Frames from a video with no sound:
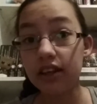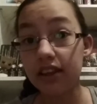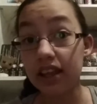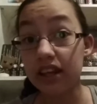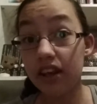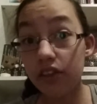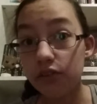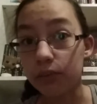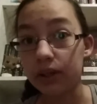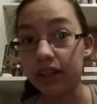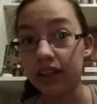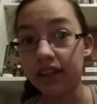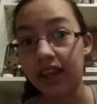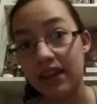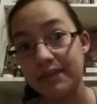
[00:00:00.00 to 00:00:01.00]
Another
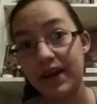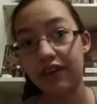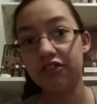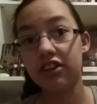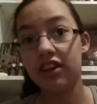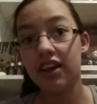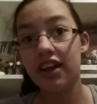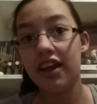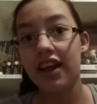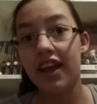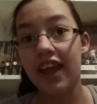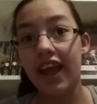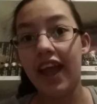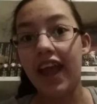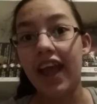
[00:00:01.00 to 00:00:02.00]
one came out,
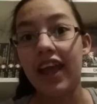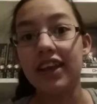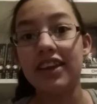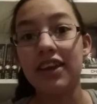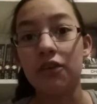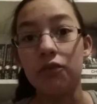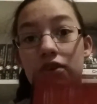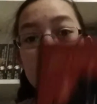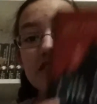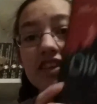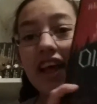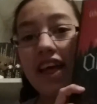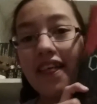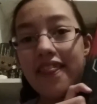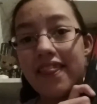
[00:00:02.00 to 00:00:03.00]
and it was
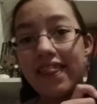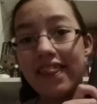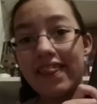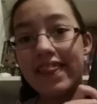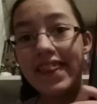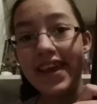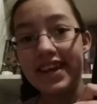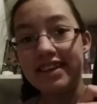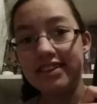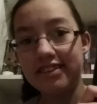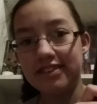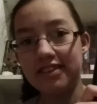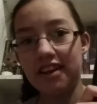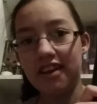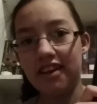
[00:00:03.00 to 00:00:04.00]

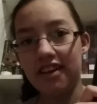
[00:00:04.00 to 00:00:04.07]
this.